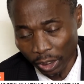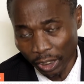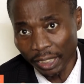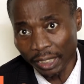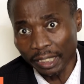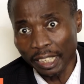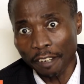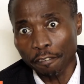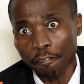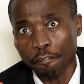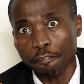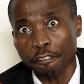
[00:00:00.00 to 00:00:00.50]

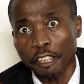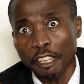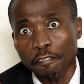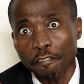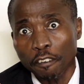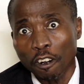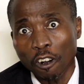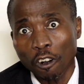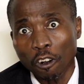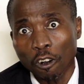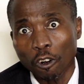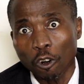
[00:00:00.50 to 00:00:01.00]
either
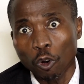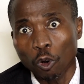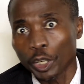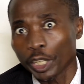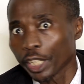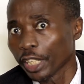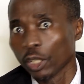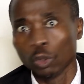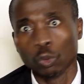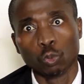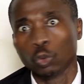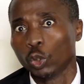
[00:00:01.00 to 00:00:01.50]
favor or
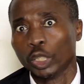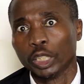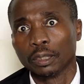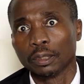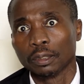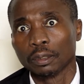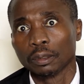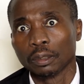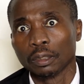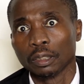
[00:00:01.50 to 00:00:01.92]
ill will.